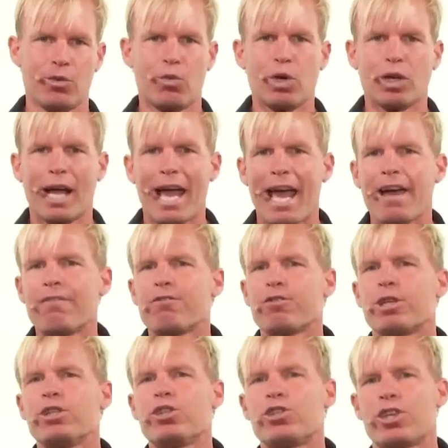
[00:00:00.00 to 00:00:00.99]
where
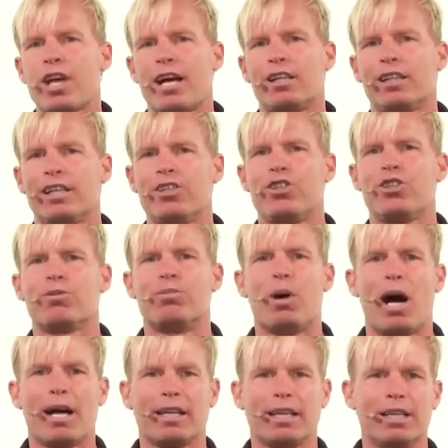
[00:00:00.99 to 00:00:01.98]
every cell in your
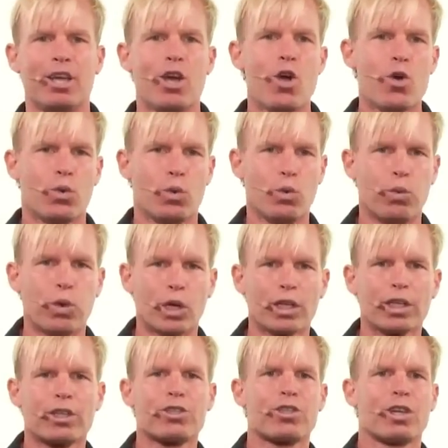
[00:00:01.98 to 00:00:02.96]
body
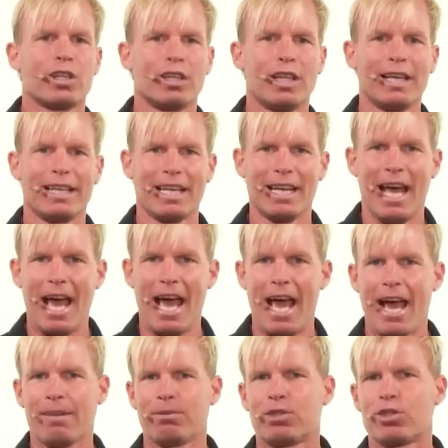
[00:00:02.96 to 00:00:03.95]
works like an
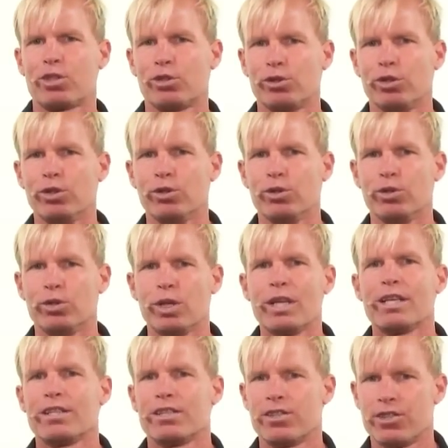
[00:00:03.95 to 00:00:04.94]
absolute
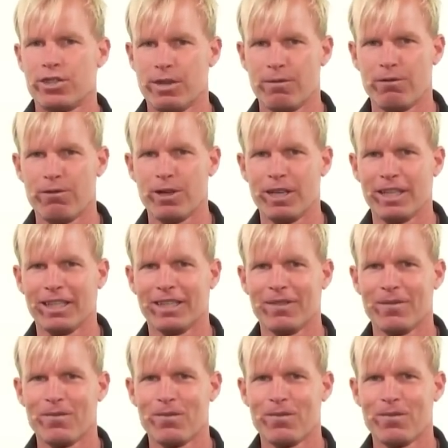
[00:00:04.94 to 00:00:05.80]
symphony.